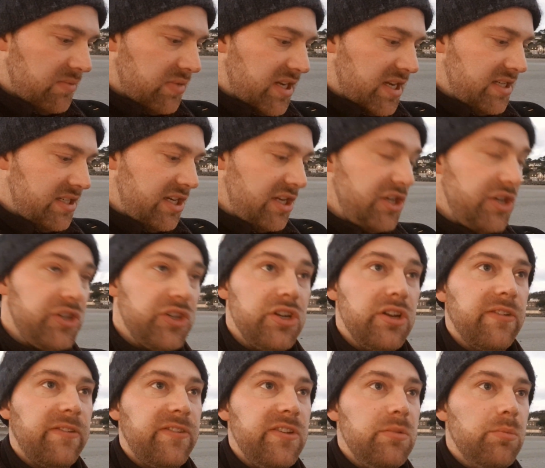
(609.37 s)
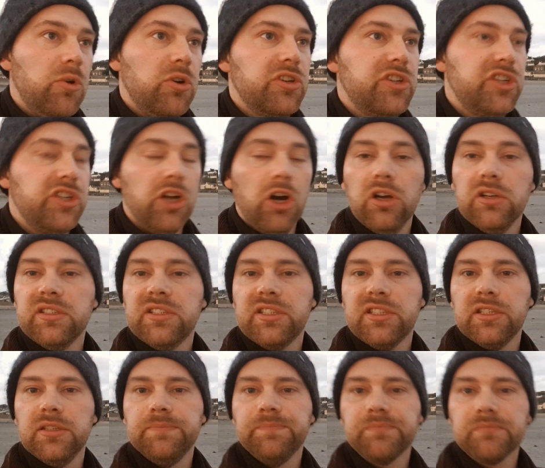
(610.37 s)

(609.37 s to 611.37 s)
continue doing a few more shots,